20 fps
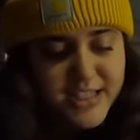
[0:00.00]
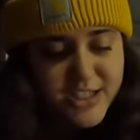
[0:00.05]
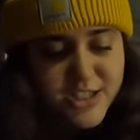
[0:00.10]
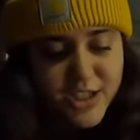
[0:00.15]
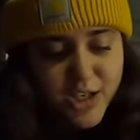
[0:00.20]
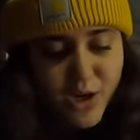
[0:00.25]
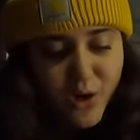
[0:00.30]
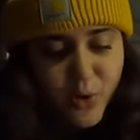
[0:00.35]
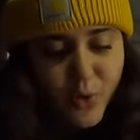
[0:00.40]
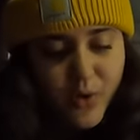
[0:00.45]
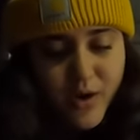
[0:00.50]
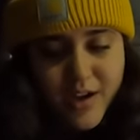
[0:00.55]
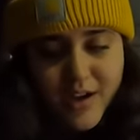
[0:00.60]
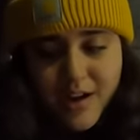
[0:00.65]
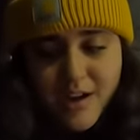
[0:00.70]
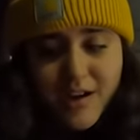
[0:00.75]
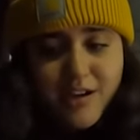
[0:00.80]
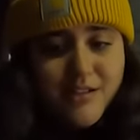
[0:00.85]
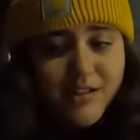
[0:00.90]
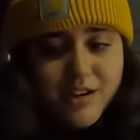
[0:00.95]
So
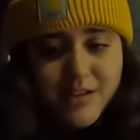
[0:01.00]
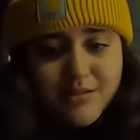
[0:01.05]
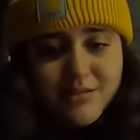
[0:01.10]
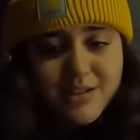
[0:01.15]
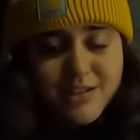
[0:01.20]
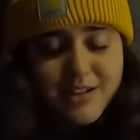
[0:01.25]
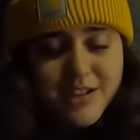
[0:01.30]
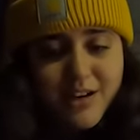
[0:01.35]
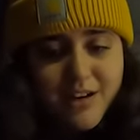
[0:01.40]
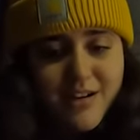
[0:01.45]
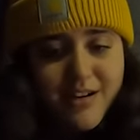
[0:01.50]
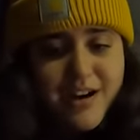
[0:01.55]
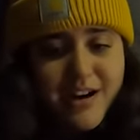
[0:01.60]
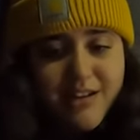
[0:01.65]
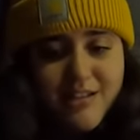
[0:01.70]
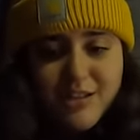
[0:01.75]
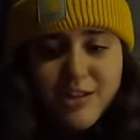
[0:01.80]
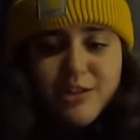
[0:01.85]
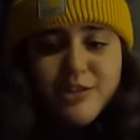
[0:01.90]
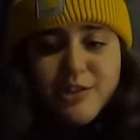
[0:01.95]
I was like, all
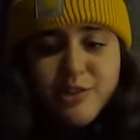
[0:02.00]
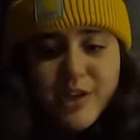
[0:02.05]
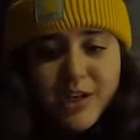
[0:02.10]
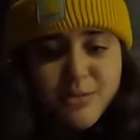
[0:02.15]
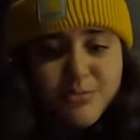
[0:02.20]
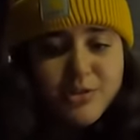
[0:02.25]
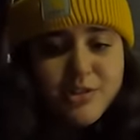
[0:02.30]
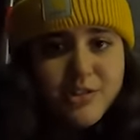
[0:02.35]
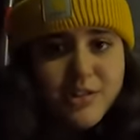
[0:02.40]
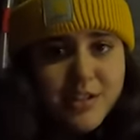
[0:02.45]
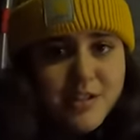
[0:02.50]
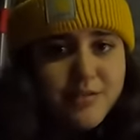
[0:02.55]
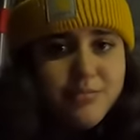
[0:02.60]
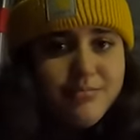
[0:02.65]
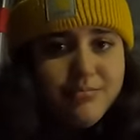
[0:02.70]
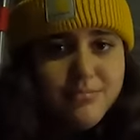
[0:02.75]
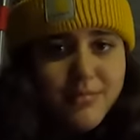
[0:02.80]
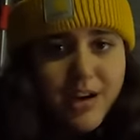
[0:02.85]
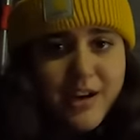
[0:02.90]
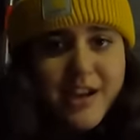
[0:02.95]
right, a little New
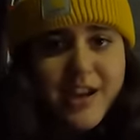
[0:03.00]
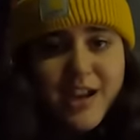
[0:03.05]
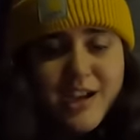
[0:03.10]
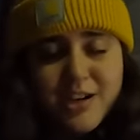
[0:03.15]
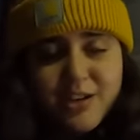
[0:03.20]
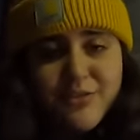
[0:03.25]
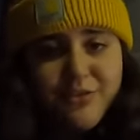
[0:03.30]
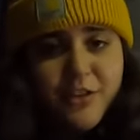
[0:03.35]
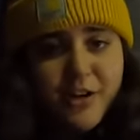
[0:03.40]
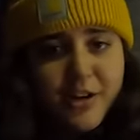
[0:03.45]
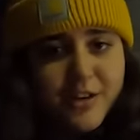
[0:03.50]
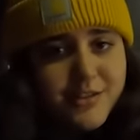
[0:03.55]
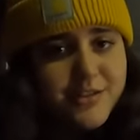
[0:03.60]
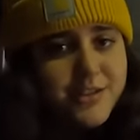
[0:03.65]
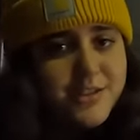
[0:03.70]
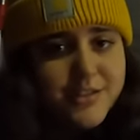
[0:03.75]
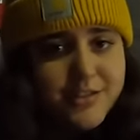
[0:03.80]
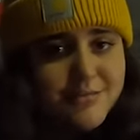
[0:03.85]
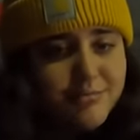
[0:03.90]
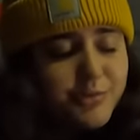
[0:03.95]
Hampshire,
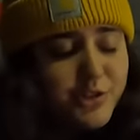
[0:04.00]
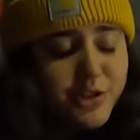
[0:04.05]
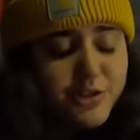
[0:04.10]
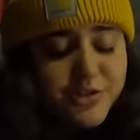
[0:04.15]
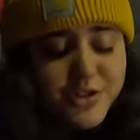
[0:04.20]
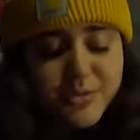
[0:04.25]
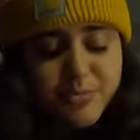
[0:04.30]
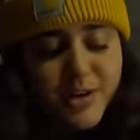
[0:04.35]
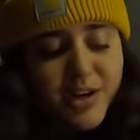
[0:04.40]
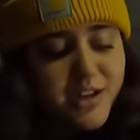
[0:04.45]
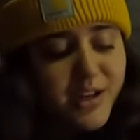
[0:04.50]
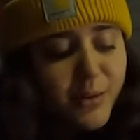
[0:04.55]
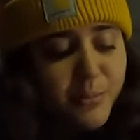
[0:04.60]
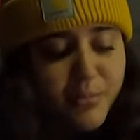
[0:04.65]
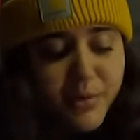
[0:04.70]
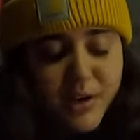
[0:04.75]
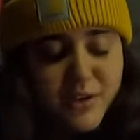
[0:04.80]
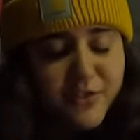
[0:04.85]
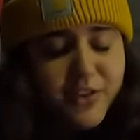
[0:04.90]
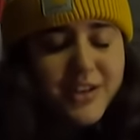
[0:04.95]
Hannaford's grocery
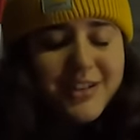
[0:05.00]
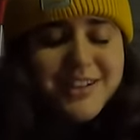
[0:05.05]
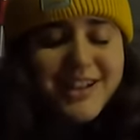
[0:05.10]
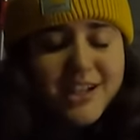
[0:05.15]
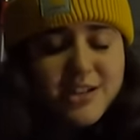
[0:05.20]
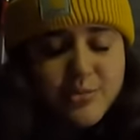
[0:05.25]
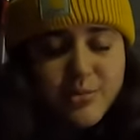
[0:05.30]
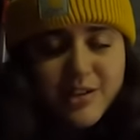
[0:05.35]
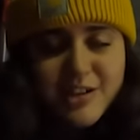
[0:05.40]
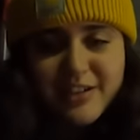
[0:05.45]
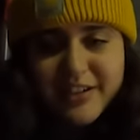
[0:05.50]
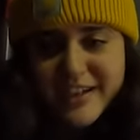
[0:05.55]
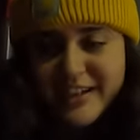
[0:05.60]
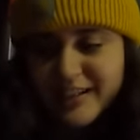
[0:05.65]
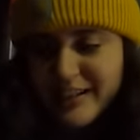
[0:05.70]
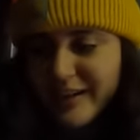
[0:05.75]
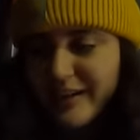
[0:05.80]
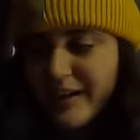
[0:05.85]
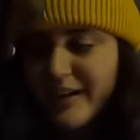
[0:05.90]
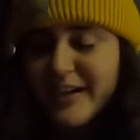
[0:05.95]
market, perfect. That's when I'll
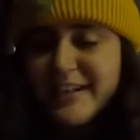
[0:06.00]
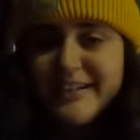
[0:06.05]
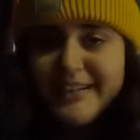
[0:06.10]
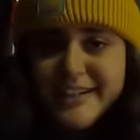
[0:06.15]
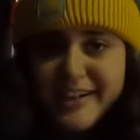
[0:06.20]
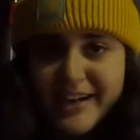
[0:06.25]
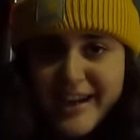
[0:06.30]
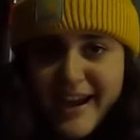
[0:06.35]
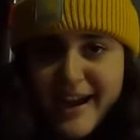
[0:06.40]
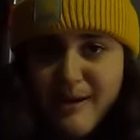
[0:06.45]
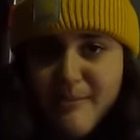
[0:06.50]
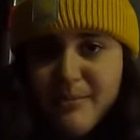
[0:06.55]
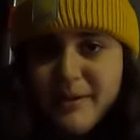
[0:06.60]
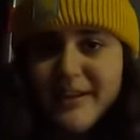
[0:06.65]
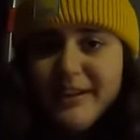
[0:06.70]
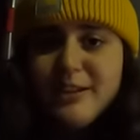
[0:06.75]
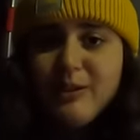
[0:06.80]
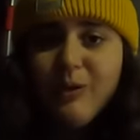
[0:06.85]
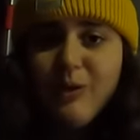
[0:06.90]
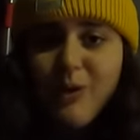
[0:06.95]
get dinner. Didn't
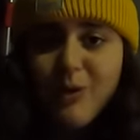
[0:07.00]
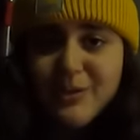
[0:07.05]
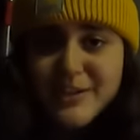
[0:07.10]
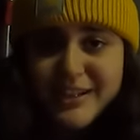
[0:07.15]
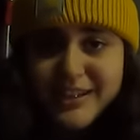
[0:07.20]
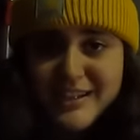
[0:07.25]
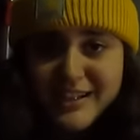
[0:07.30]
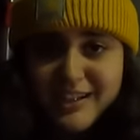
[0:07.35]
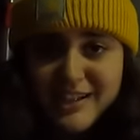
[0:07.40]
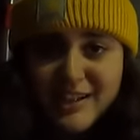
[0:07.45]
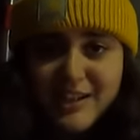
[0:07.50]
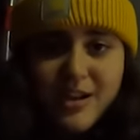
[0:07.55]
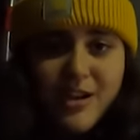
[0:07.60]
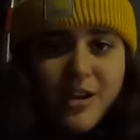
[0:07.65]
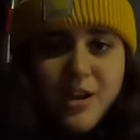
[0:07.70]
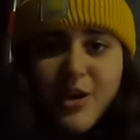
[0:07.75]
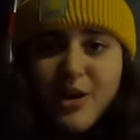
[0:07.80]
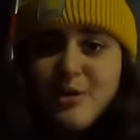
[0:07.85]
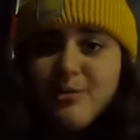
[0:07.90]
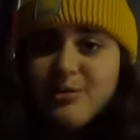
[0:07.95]
happen. The only thing
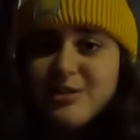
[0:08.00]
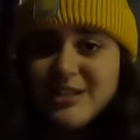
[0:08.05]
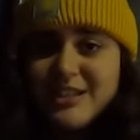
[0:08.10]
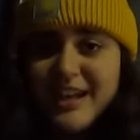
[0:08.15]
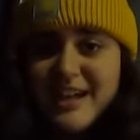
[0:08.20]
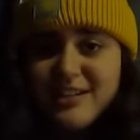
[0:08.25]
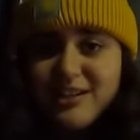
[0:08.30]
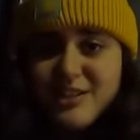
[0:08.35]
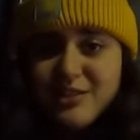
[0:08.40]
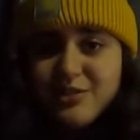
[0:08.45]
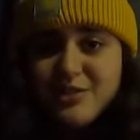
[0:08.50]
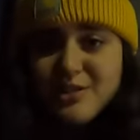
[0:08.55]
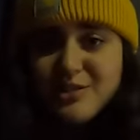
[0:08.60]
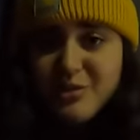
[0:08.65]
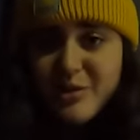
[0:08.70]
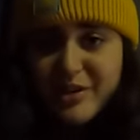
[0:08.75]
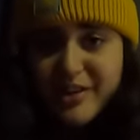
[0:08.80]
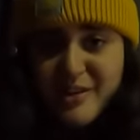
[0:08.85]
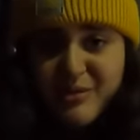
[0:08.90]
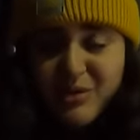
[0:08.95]
was that little
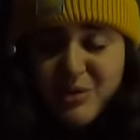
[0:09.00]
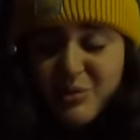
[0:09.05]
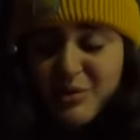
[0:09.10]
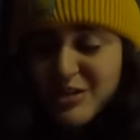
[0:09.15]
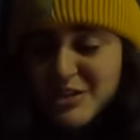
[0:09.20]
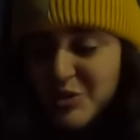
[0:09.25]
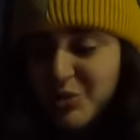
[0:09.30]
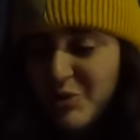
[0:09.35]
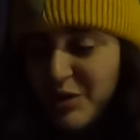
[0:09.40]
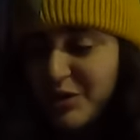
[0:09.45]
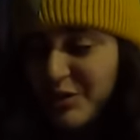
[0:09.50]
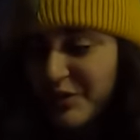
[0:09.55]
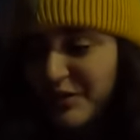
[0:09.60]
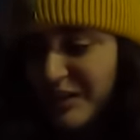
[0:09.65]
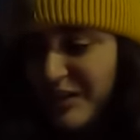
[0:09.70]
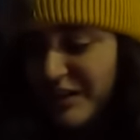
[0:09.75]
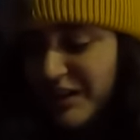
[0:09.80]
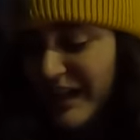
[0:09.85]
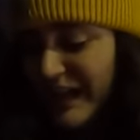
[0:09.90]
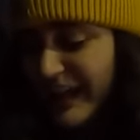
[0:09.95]
store that we went to
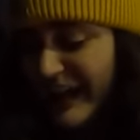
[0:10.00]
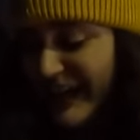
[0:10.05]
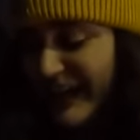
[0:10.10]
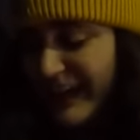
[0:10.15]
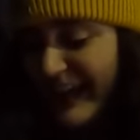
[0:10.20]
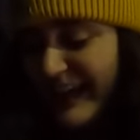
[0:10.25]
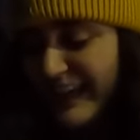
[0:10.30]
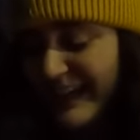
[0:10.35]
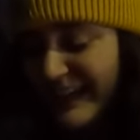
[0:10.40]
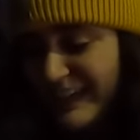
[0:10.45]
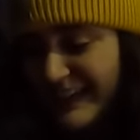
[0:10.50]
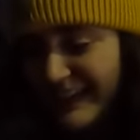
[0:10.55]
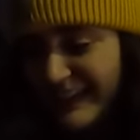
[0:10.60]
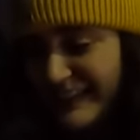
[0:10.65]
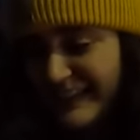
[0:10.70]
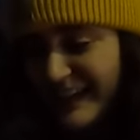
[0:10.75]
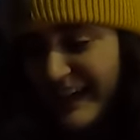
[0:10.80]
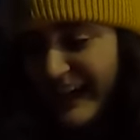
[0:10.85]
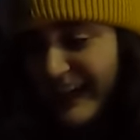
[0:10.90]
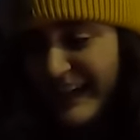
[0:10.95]
earlier,
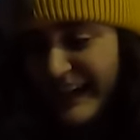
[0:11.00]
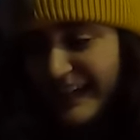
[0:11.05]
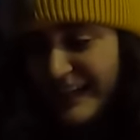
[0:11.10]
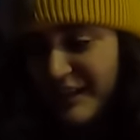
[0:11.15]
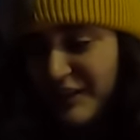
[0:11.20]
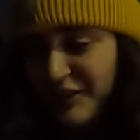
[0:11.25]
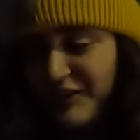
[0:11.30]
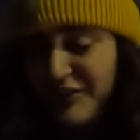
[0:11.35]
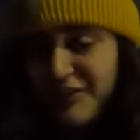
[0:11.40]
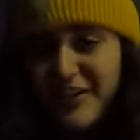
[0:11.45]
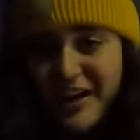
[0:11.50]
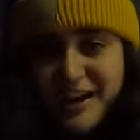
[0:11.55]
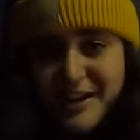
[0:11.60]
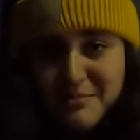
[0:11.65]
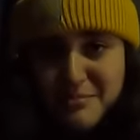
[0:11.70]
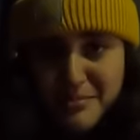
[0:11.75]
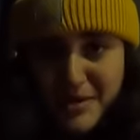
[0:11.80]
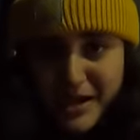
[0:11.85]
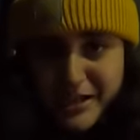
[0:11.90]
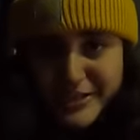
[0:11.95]
and I couldn't
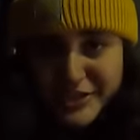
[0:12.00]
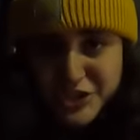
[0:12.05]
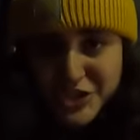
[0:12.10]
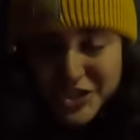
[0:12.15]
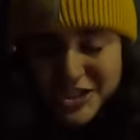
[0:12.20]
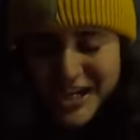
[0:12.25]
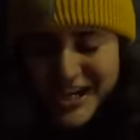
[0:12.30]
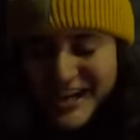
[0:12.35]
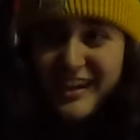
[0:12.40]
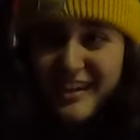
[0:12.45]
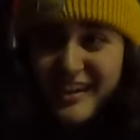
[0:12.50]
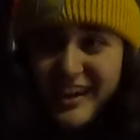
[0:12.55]
find much.